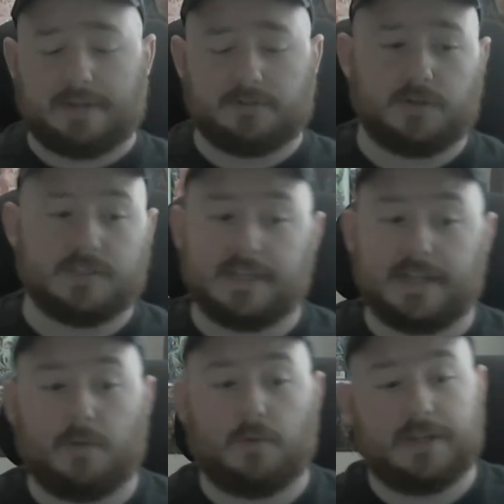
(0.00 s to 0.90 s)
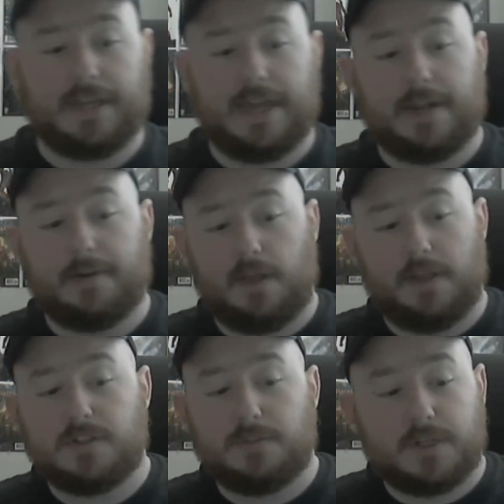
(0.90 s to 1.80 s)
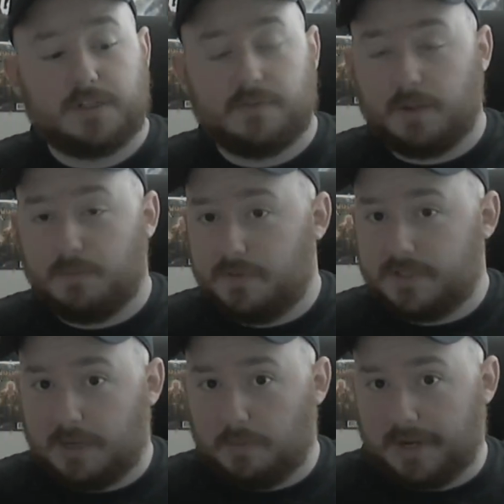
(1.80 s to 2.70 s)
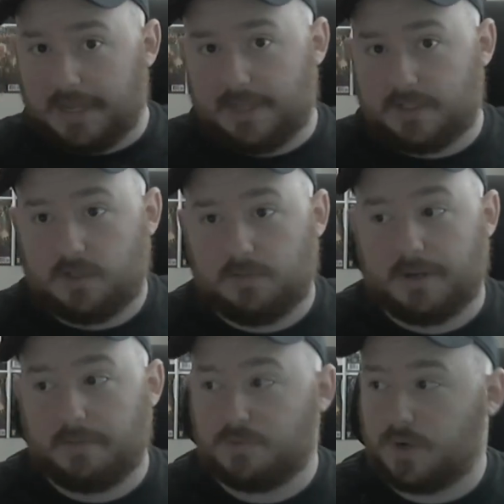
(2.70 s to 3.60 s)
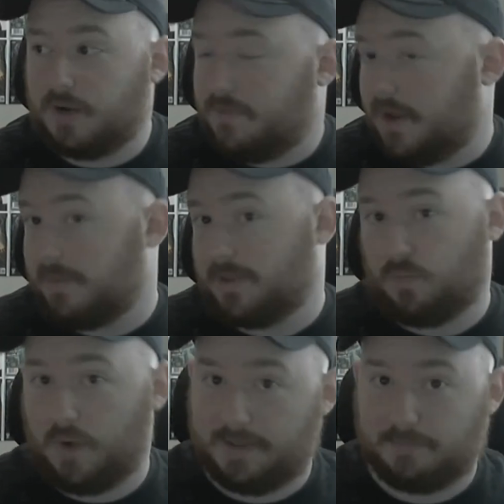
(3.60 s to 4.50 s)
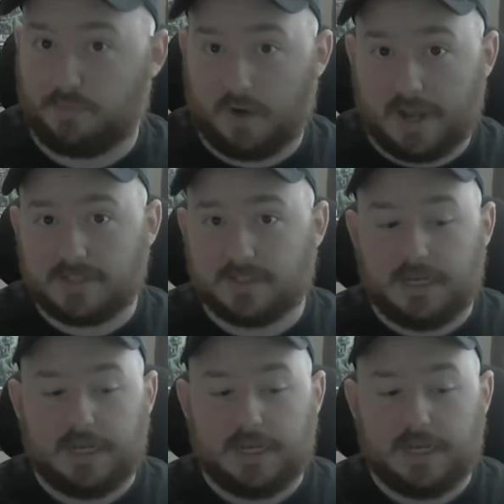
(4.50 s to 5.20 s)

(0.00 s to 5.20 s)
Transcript: I was always saying that I wanted to get it. And there's a bunch of other movies that I want to get to, but I'm trying to find them at the right price.